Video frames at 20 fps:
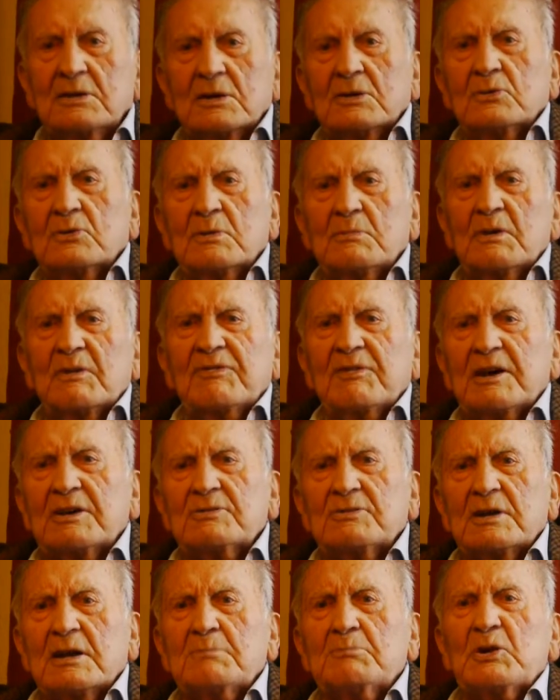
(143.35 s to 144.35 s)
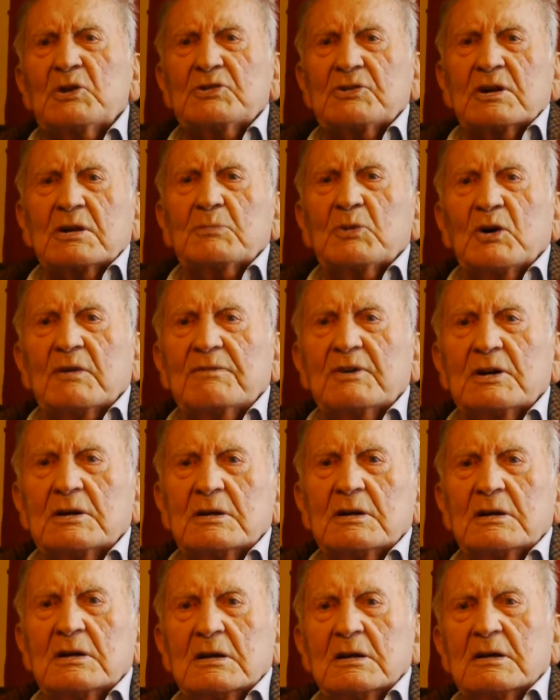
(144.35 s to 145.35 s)
Well, my father and mother come over
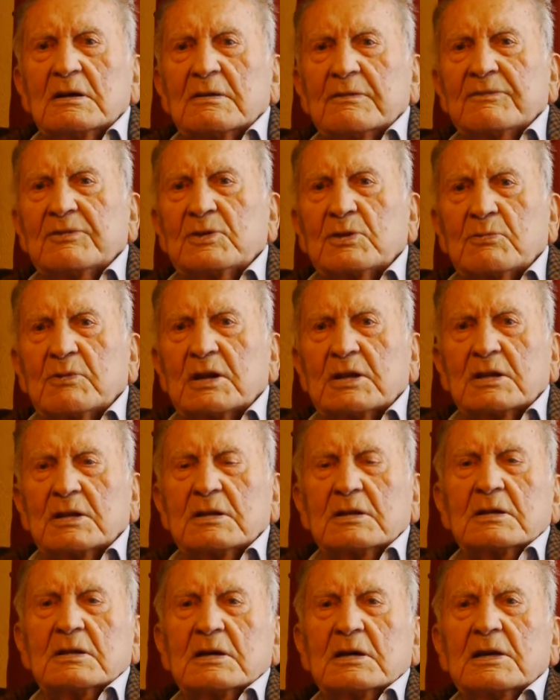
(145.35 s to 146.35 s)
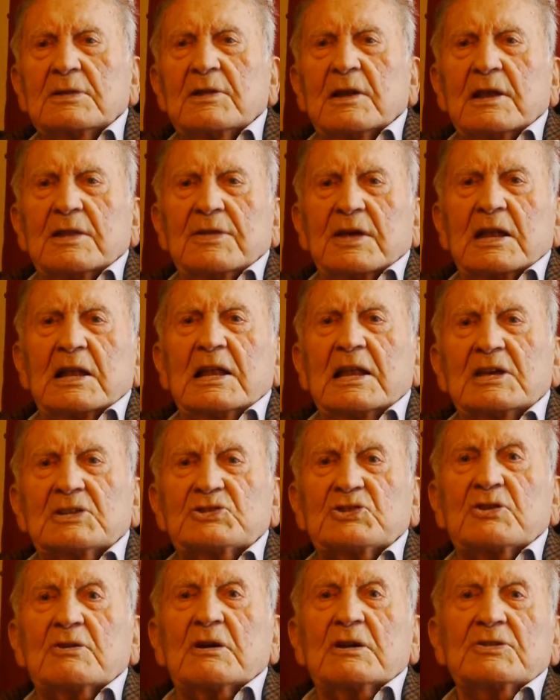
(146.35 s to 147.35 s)
for the wedding, and then
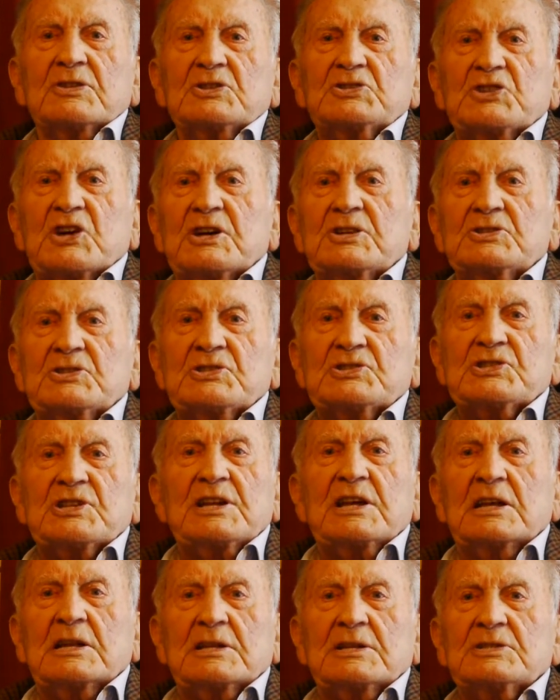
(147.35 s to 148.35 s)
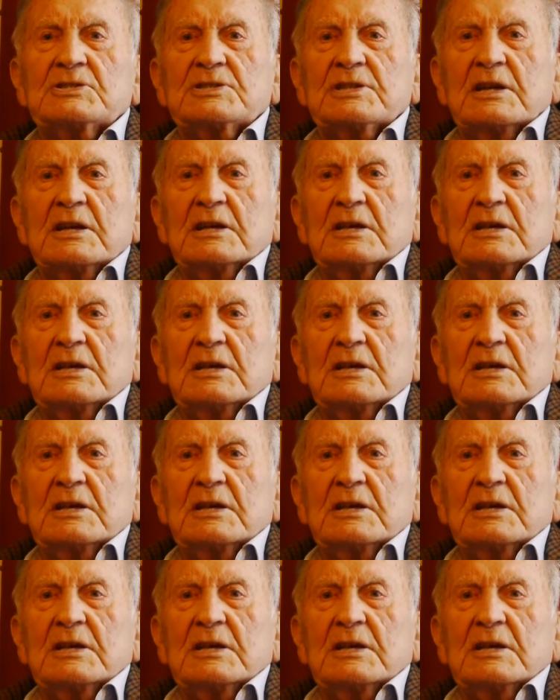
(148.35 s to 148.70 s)
later on they joined us in England.